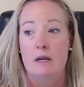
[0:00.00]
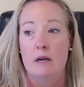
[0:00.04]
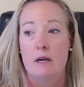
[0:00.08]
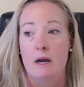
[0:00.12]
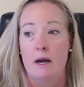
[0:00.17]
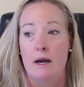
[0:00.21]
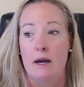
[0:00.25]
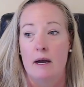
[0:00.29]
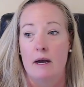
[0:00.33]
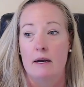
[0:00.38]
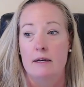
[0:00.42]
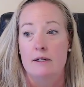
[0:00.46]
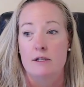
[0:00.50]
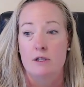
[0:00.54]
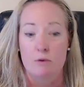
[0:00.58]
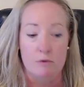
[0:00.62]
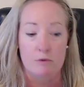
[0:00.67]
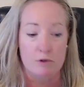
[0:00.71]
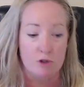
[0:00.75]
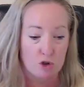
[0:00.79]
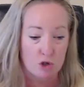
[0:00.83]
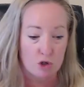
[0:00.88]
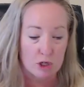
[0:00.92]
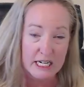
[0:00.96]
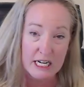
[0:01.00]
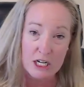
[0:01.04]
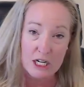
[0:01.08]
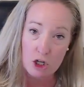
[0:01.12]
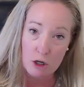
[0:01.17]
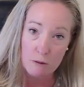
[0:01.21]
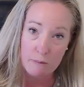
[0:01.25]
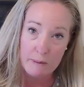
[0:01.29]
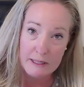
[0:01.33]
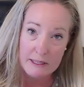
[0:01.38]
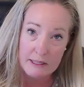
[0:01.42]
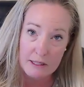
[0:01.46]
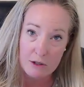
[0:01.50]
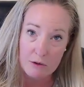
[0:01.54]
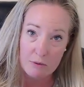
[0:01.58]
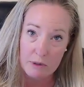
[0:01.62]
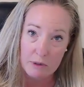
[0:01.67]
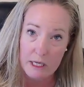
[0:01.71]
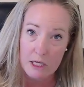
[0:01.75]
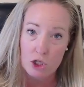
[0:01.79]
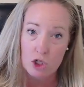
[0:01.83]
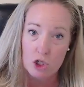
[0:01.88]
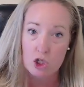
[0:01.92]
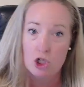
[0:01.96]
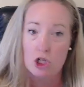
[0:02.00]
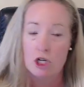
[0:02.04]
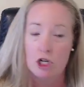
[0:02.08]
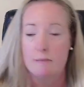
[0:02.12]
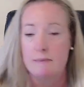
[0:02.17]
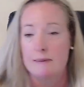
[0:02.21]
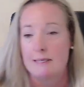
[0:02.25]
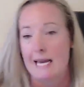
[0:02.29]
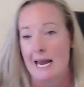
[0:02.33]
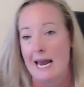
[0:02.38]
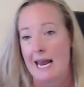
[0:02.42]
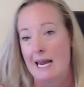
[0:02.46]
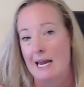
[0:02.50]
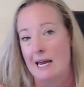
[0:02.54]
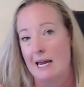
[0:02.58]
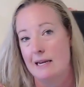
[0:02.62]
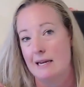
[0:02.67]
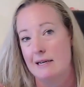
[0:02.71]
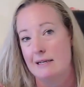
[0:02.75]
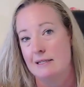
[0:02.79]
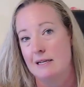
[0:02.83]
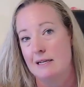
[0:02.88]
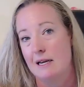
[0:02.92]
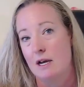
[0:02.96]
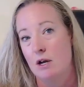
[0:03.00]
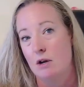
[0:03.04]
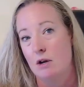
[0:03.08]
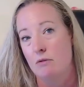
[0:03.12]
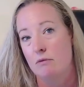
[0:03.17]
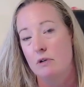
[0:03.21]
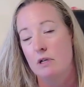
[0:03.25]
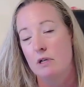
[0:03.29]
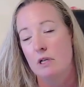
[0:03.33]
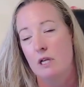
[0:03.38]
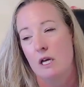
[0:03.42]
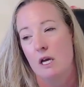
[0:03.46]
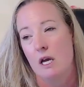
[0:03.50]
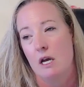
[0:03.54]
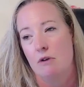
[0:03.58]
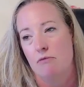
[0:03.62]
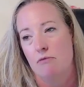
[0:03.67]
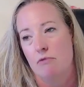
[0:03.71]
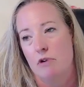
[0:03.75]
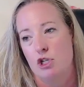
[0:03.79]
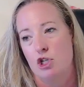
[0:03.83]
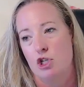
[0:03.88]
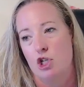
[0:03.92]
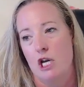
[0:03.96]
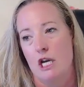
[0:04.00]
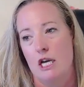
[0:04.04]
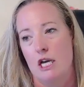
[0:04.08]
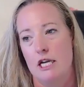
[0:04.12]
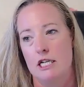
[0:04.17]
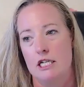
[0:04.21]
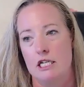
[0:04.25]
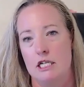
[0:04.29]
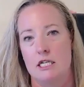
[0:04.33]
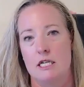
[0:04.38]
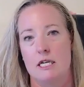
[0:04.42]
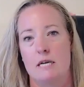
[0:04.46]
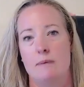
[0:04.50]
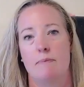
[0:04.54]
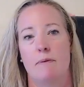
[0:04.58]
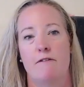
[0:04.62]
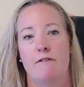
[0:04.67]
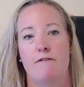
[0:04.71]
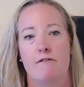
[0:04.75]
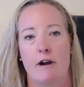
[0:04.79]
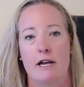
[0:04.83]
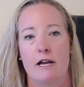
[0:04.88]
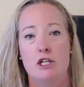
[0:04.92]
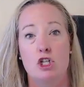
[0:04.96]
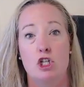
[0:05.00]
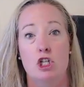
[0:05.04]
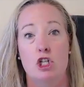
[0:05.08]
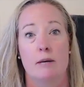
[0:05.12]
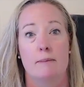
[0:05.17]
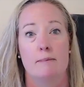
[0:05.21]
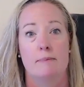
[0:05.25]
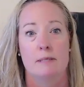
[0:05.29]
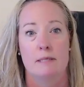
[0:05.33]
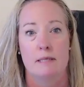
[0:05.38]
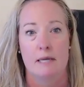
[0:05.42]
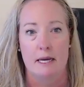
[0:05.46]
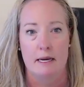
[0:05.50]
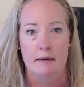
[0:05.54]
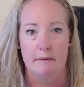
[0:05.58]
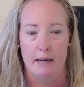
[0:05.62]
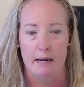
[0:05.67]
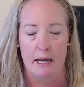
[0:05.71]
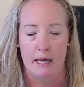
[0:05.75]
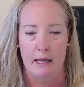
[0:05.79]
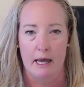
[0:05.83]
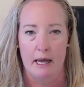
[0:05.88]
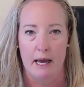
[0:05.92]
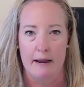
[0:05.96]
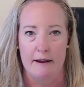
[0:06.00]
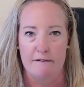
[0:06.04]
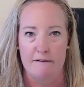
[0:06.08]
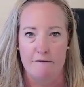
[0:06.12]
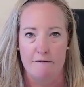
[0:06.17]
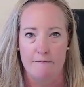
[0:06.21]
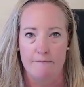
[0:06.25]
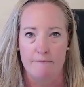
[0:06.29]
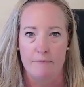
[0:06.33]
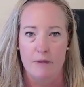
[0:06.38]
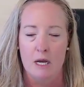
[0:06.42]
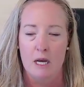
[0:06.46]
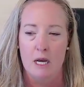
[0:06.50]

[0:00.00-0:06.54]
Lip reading: so strategic business relationships and really enriching and deep friendships in my life.